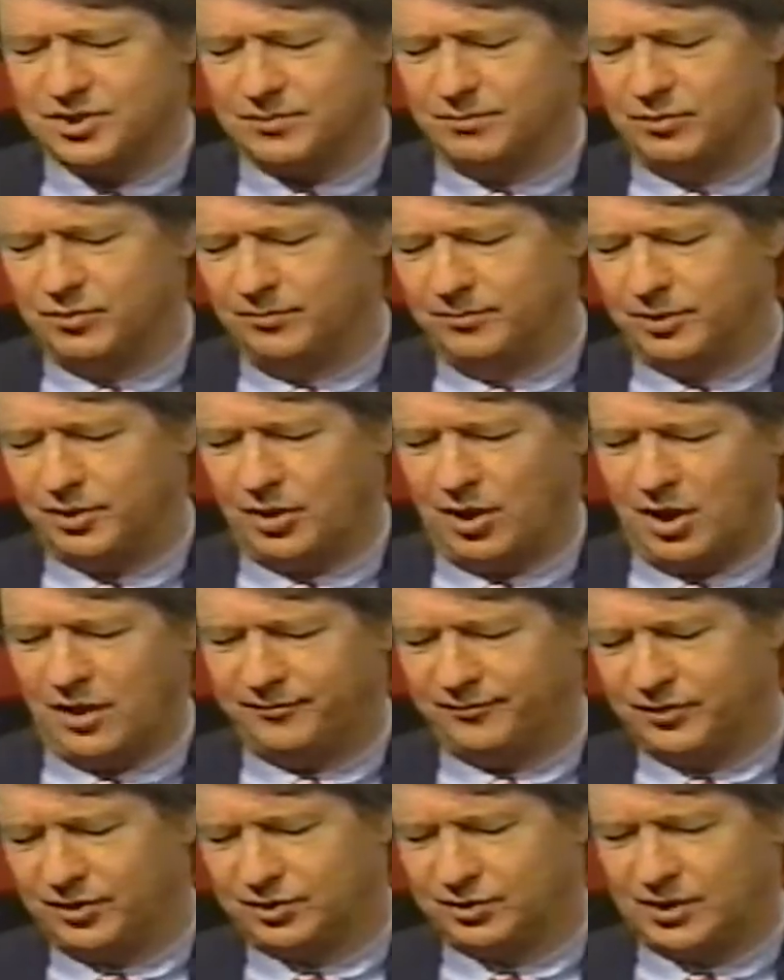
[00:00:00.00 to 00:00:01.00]
movement
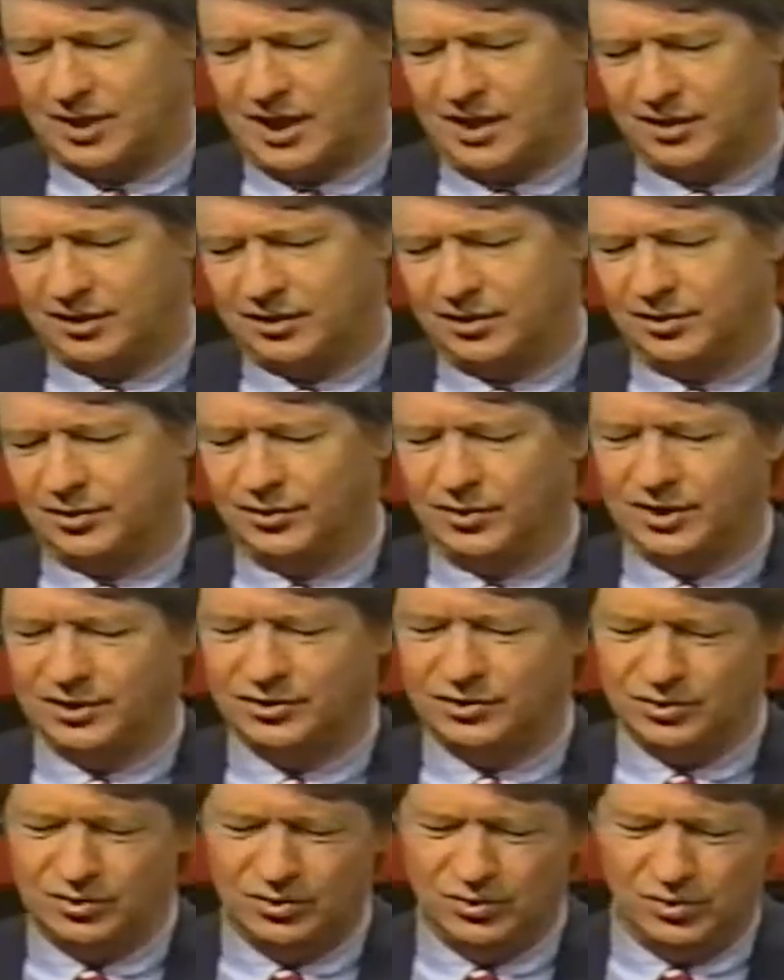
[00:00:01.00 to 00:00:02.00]
off the trolley, although I
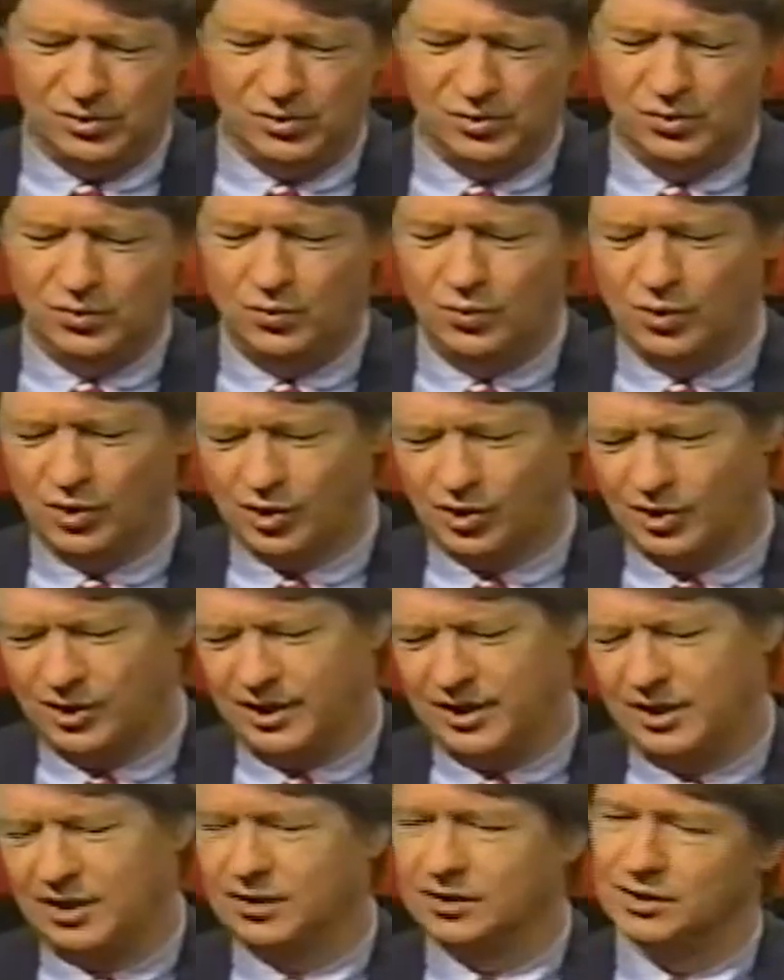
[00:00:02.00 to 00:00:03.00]
do
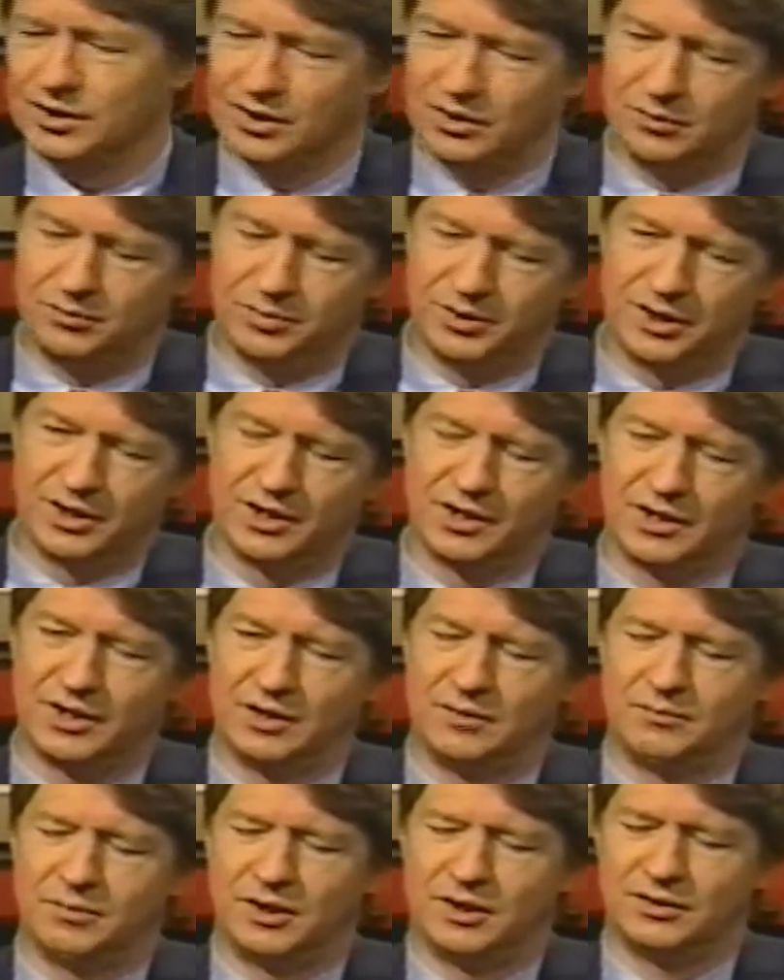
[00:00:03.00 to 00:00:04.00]
worry a little bit
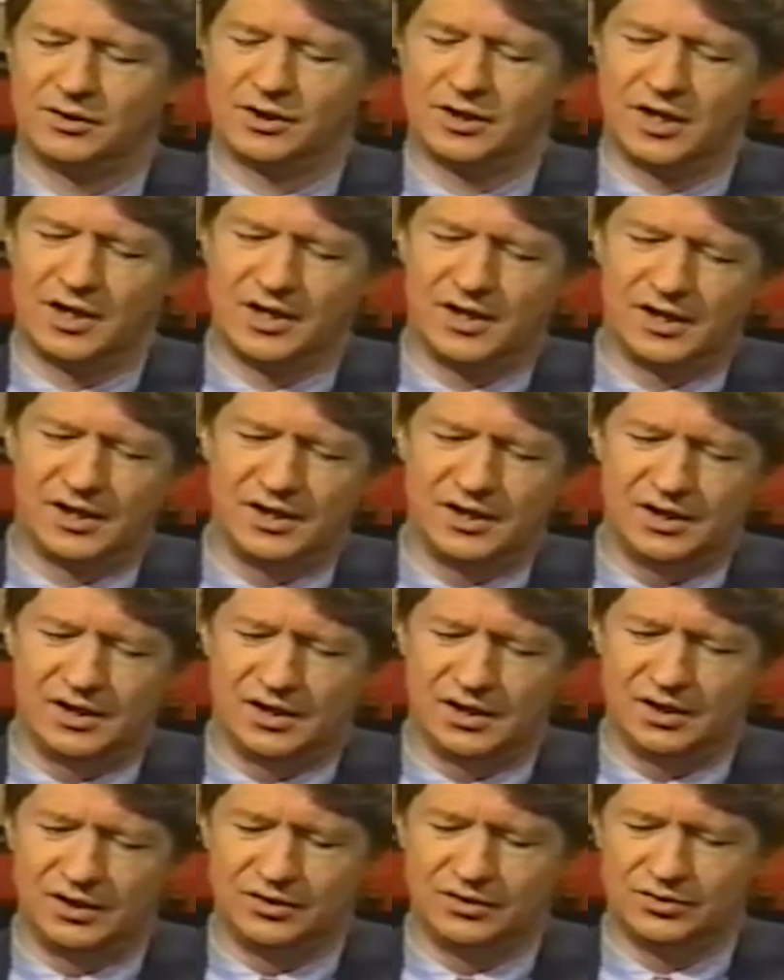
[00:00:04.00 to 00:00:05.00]
about getting
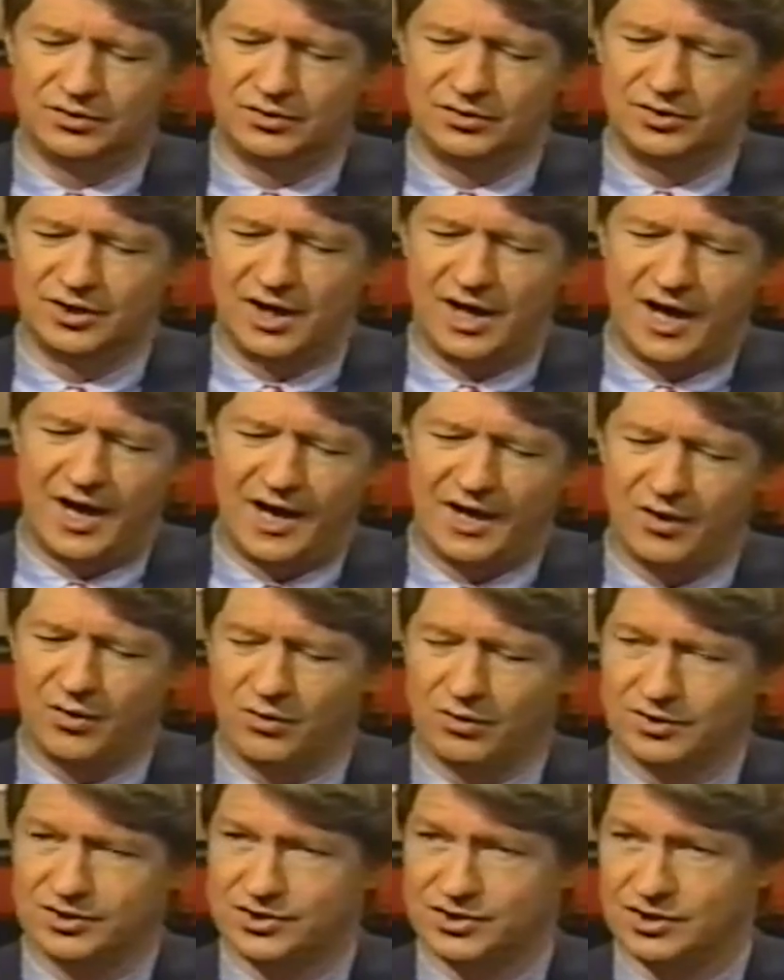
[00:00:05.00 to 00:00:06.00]
into the high
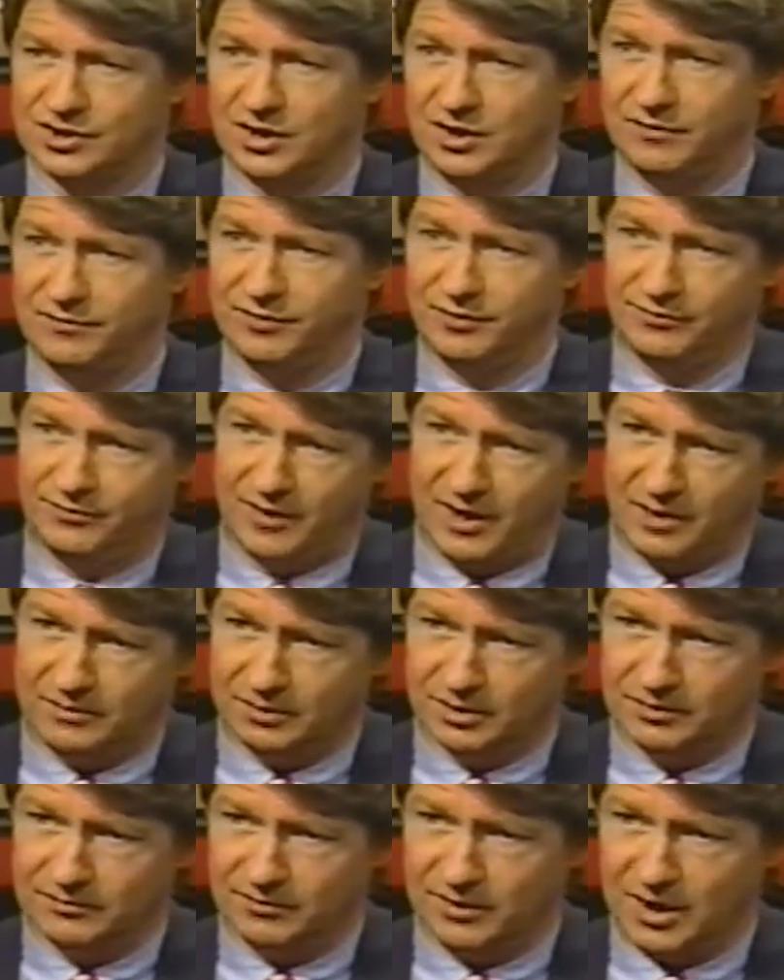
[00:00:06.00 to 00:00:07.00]
horse stuff, the
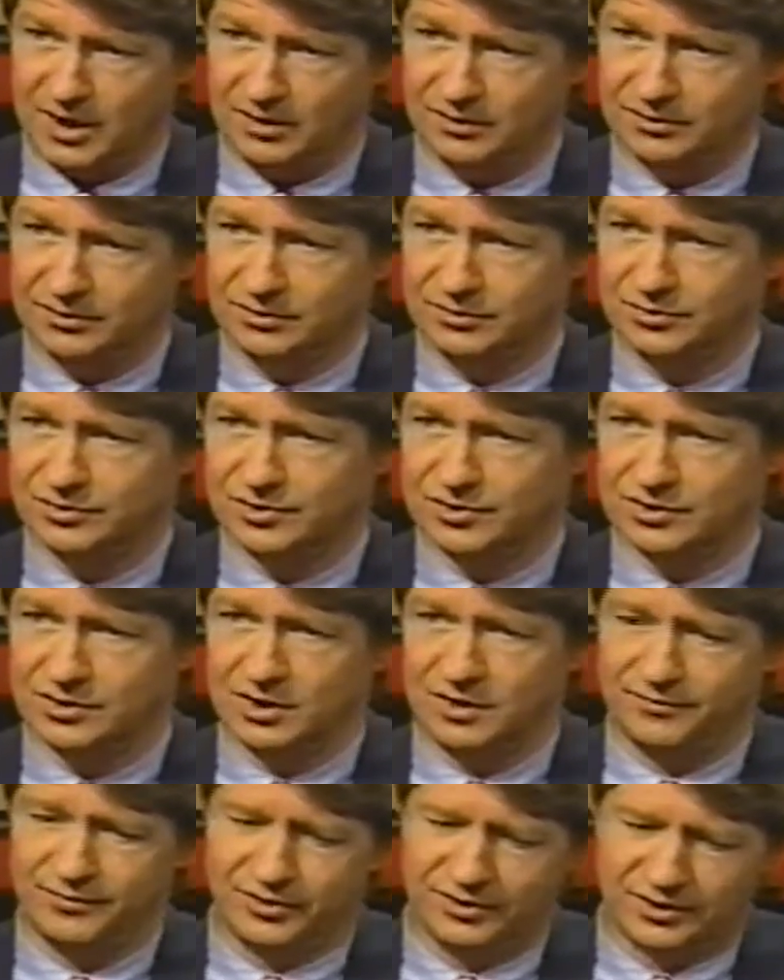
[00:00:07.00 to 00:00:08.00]
family values
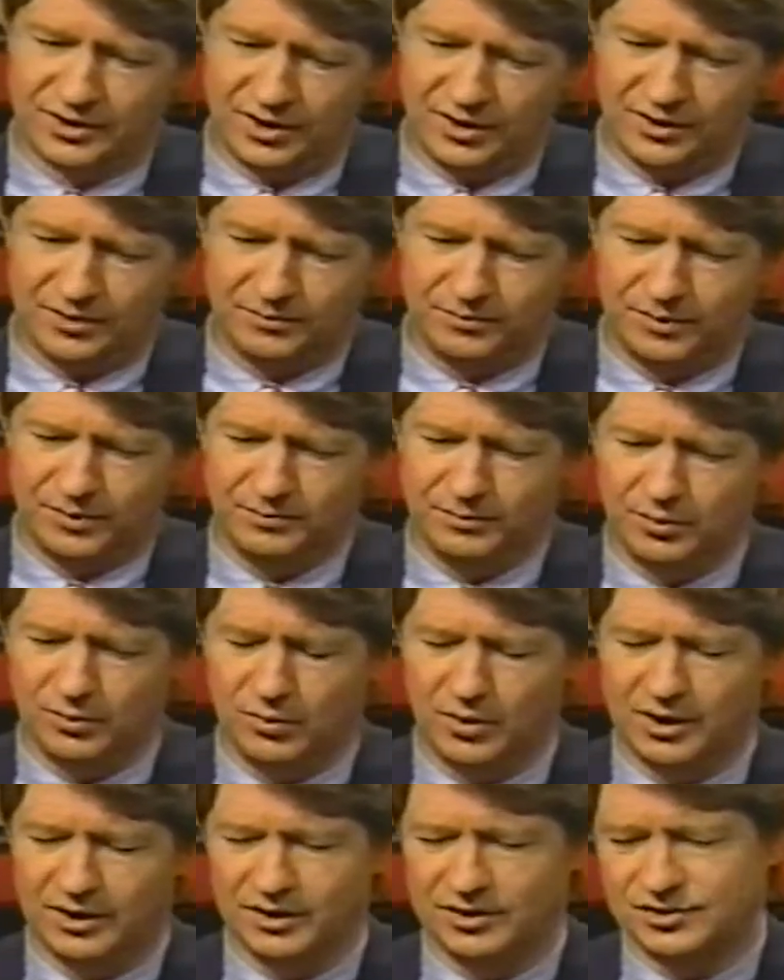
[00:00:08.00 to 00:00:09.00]
stuff, the telling people
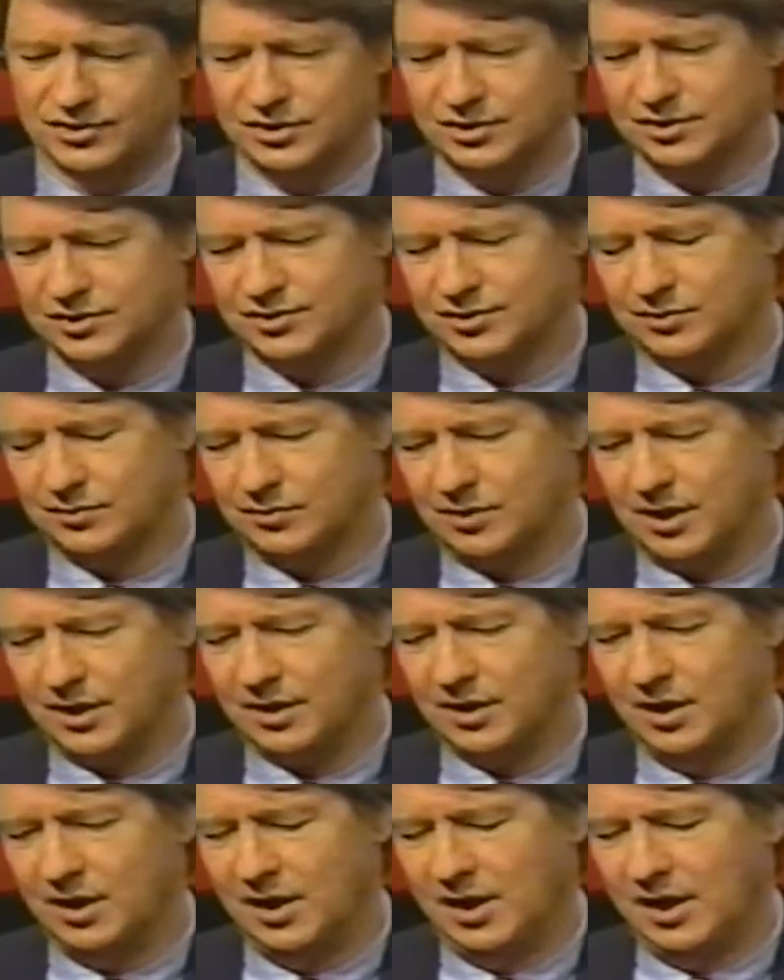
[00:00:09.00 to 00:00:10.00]
what is and isn't right.